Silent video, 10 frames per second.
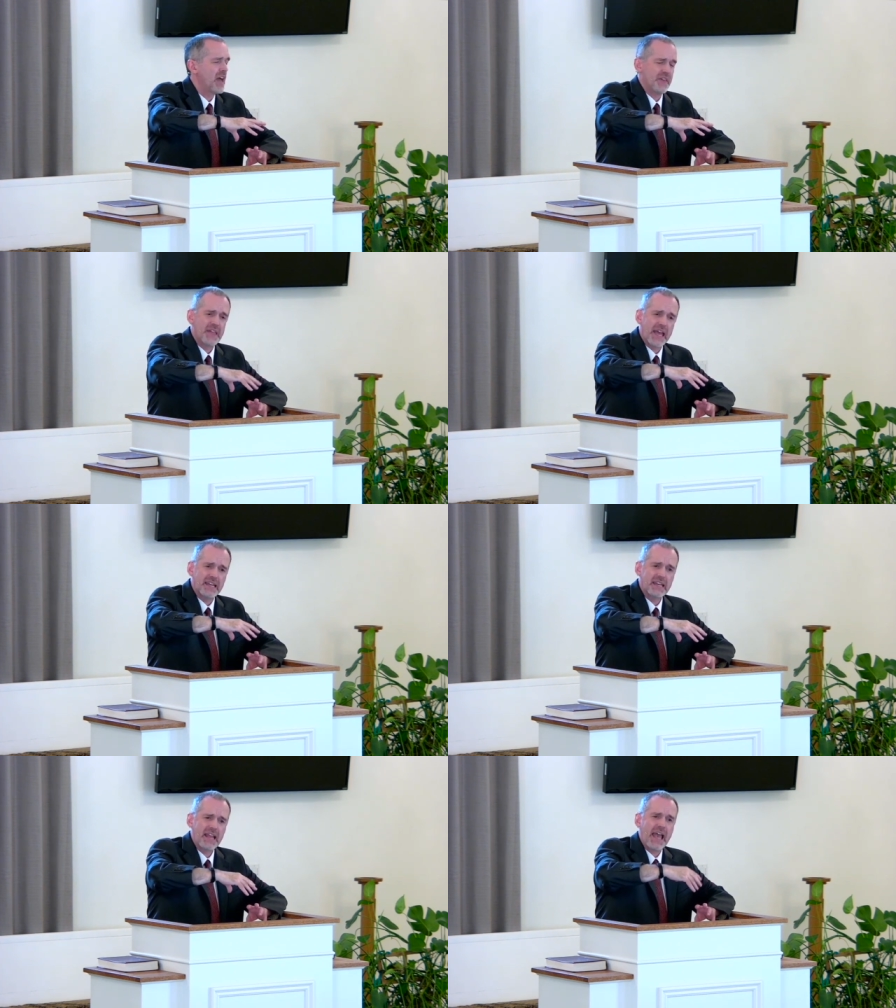And
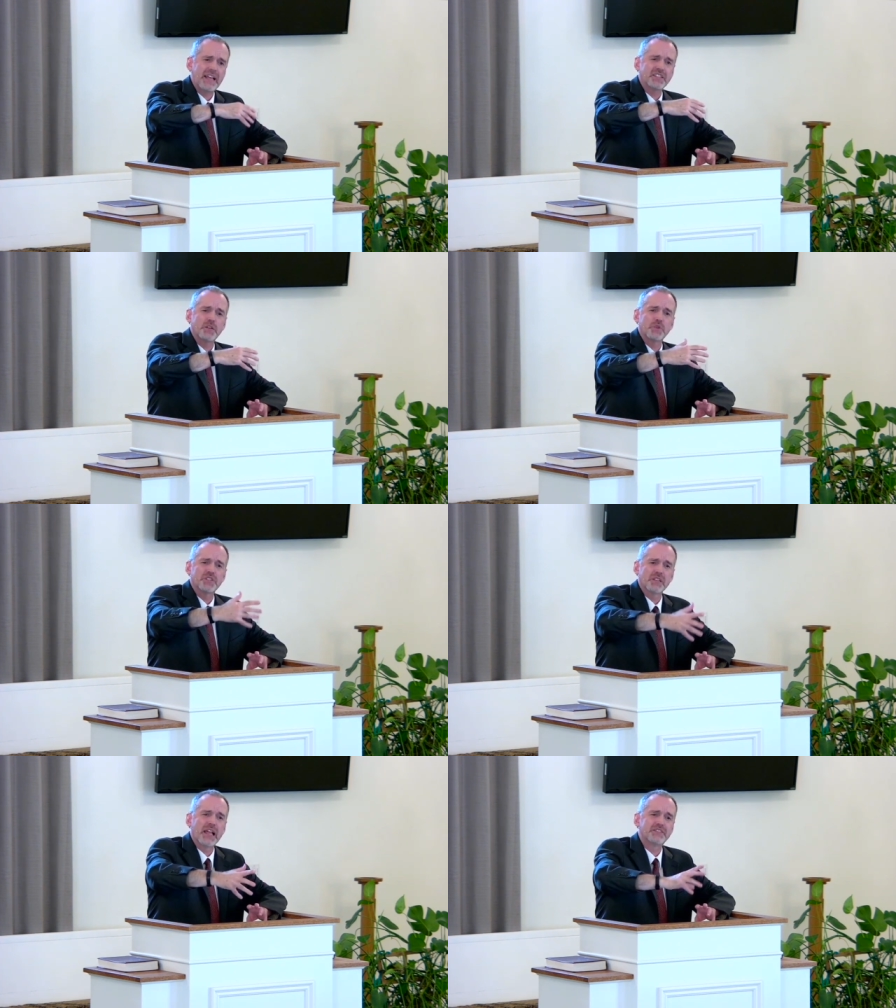then, as he
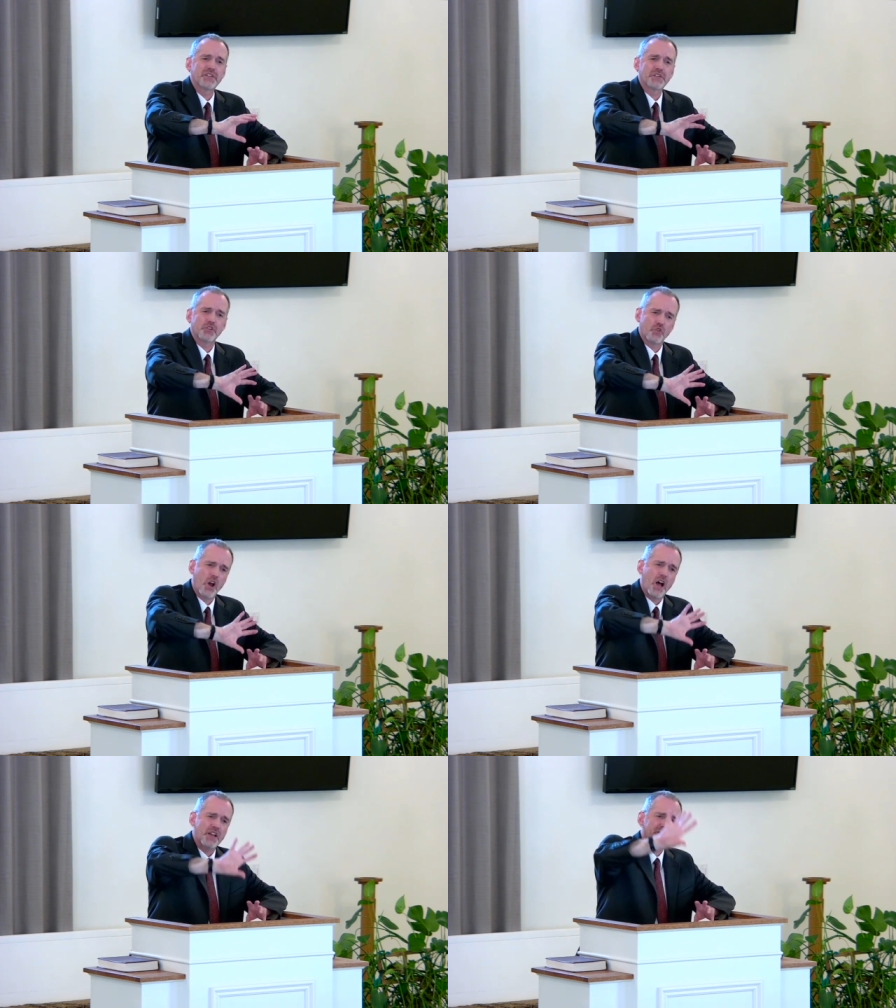was led to the
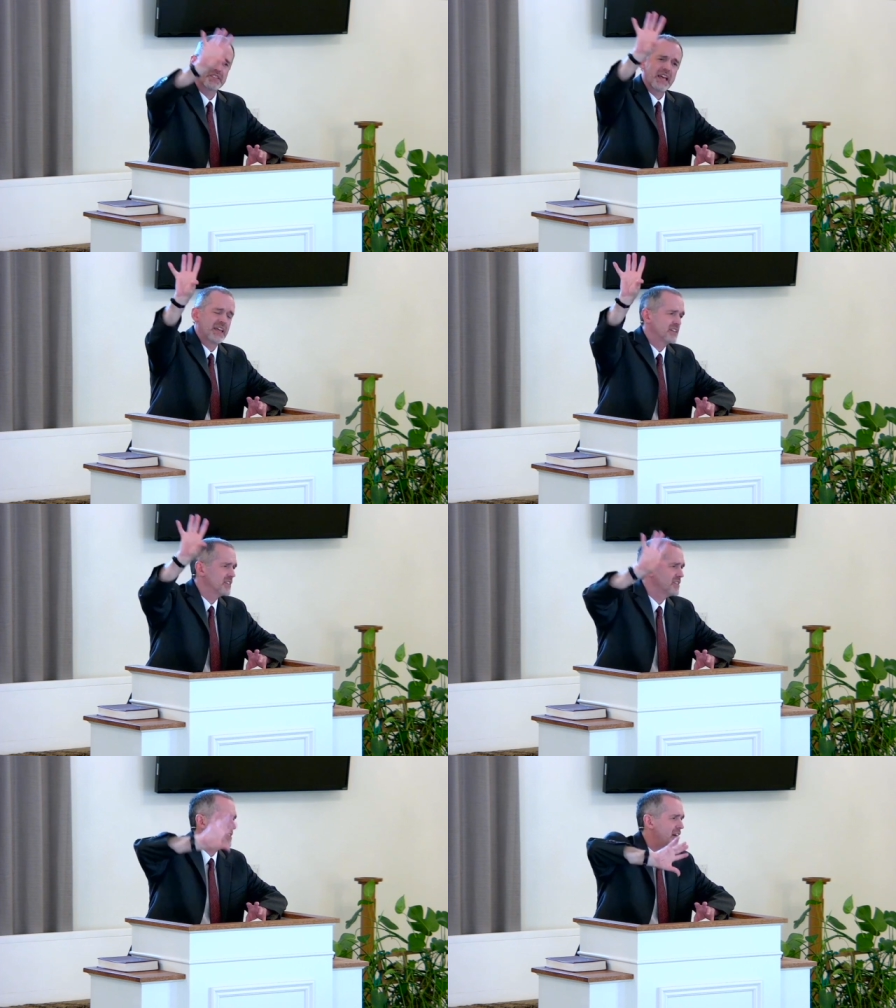cross,
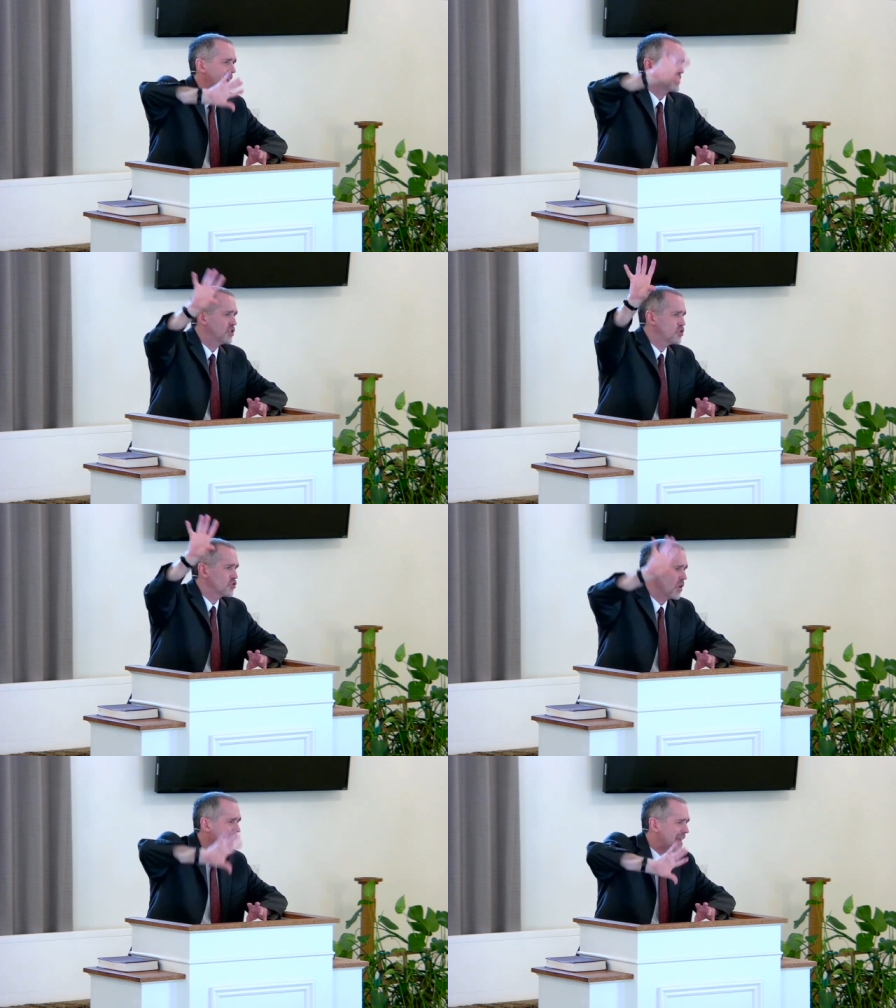then that
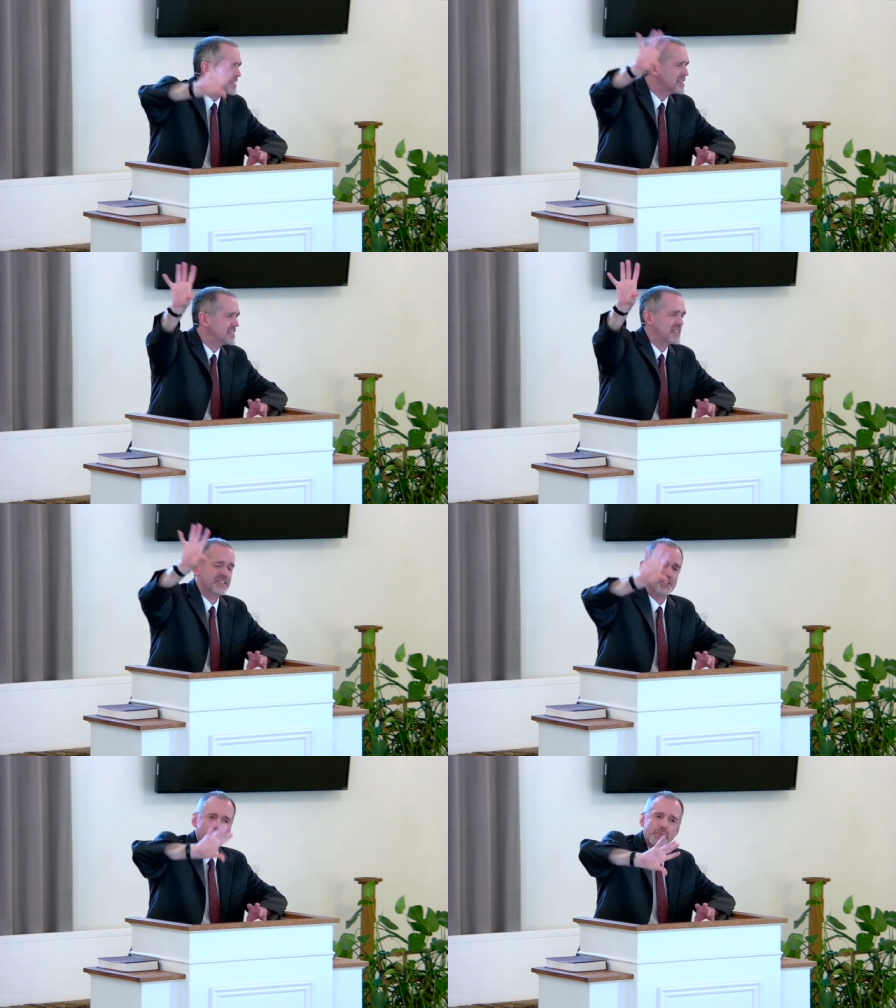Christ,
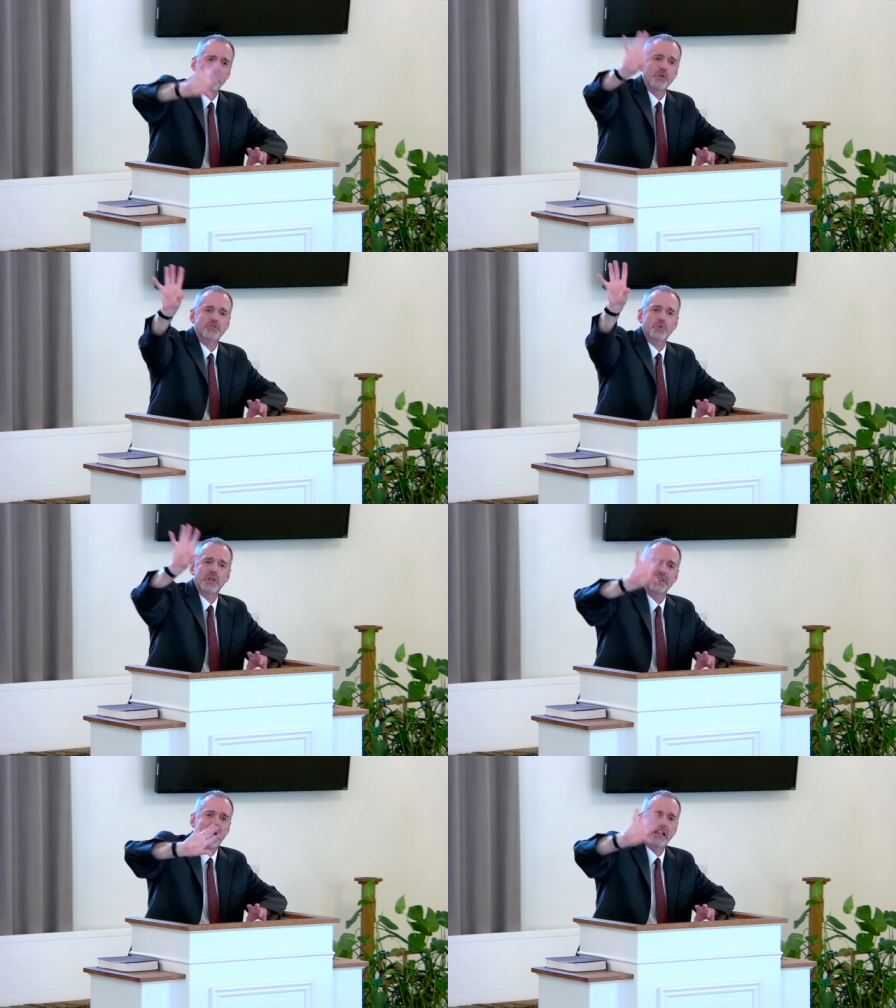that
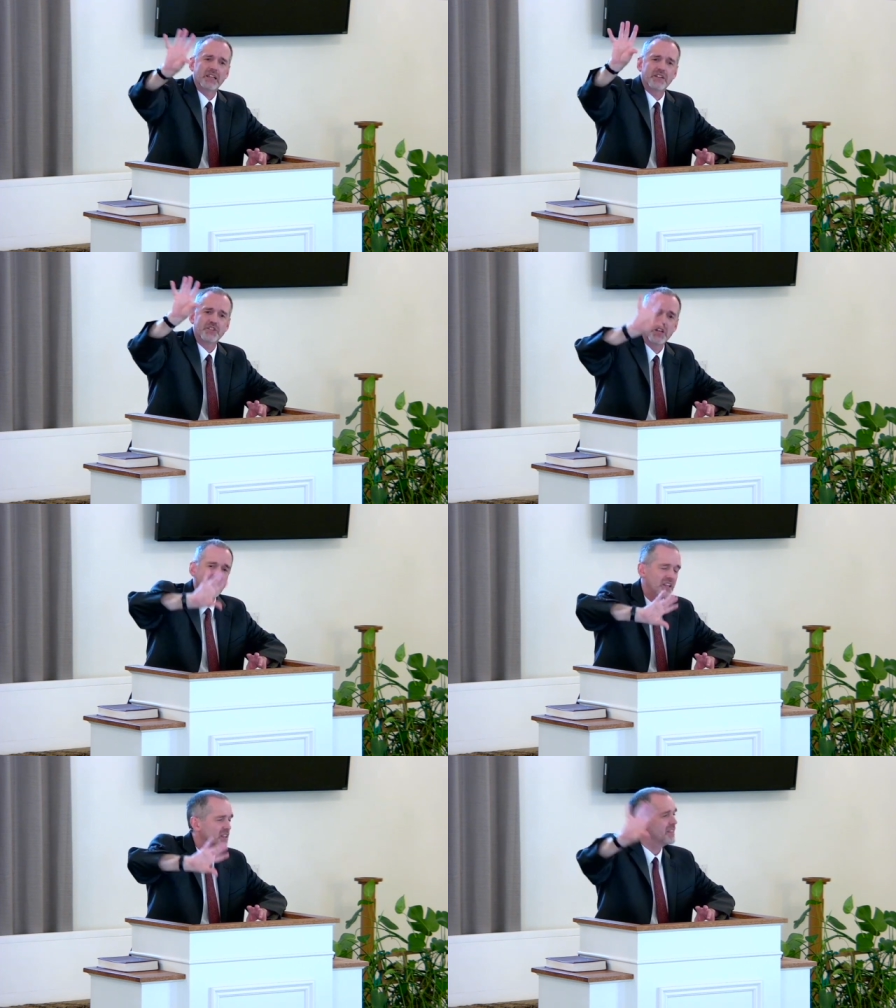spiritual knowledge,
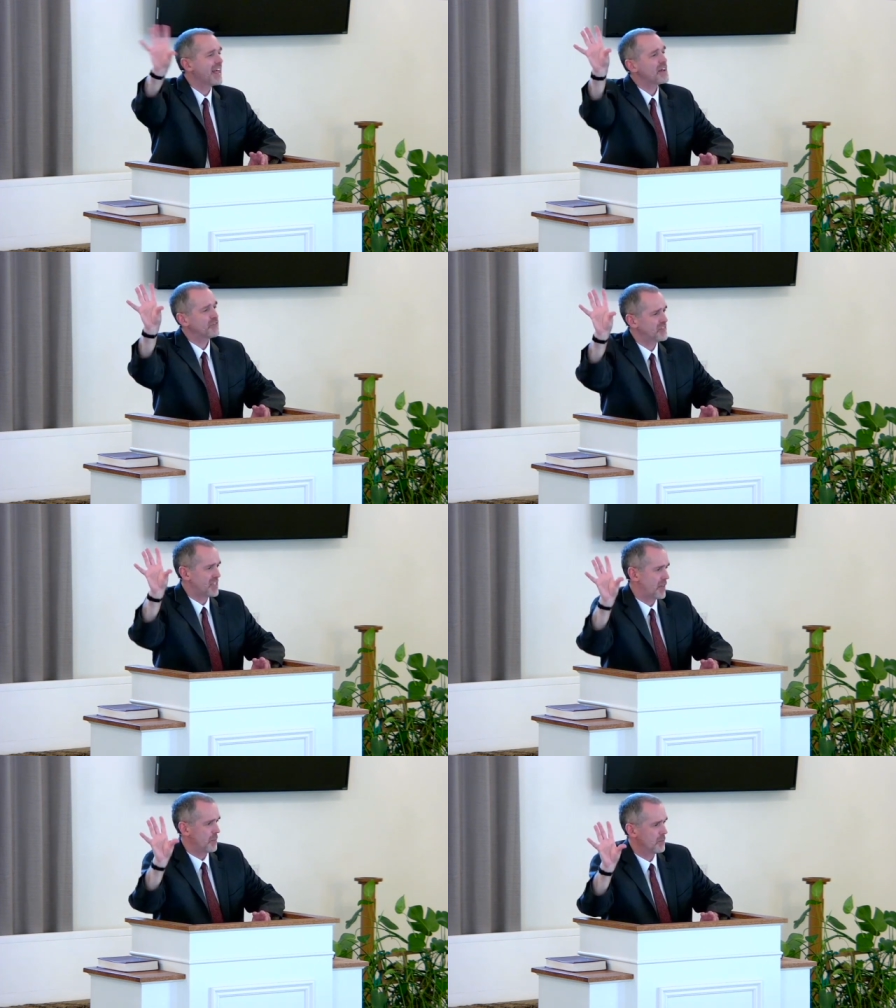left
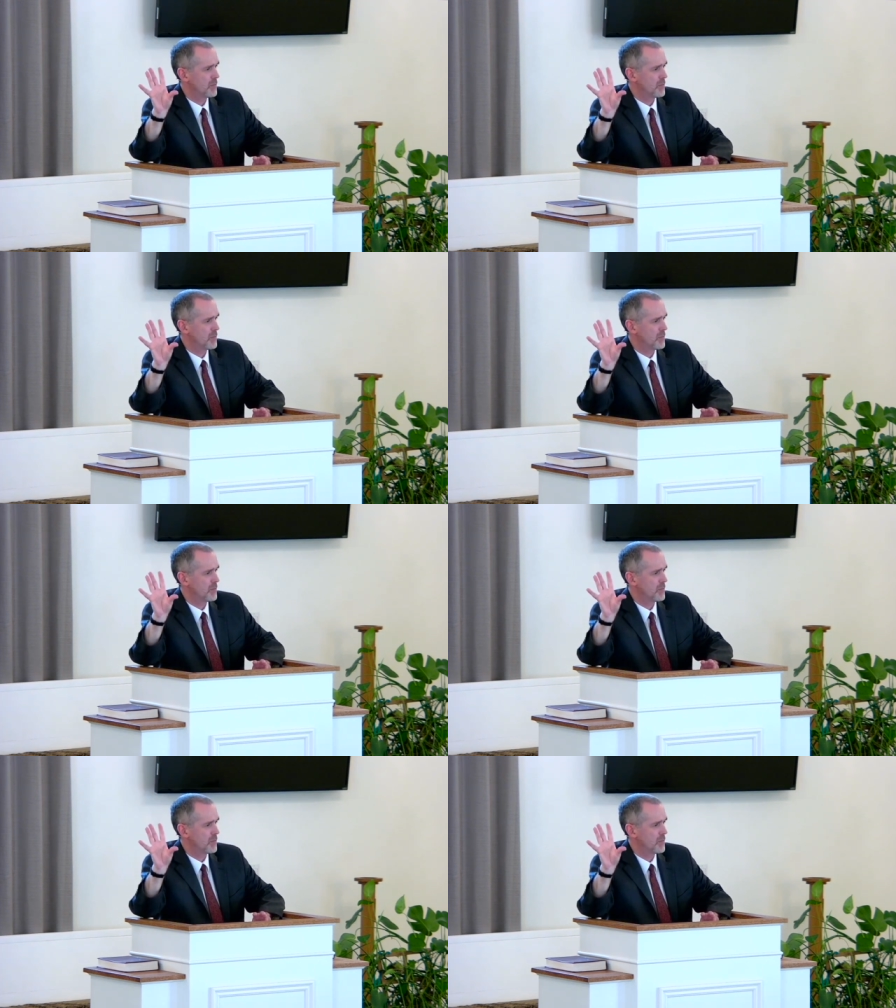him.